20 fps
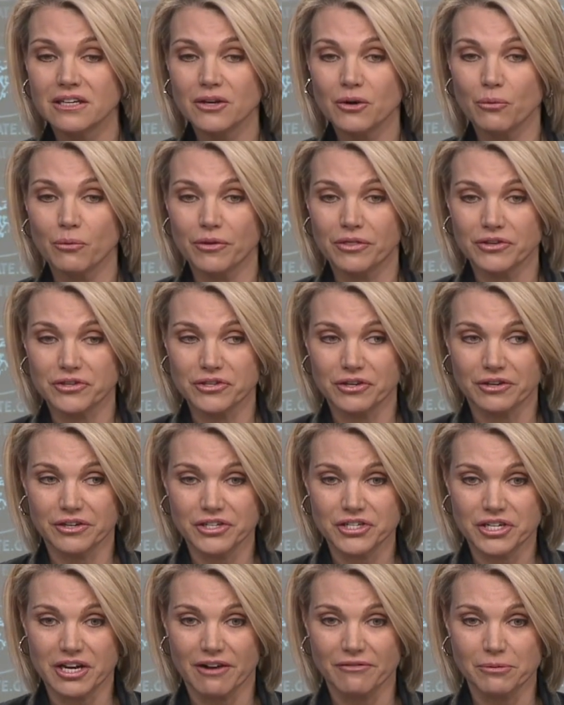with the Turkish
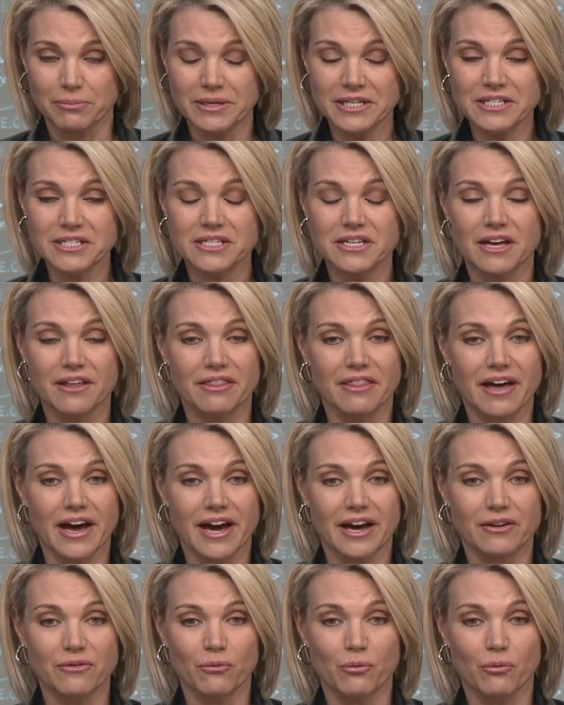government that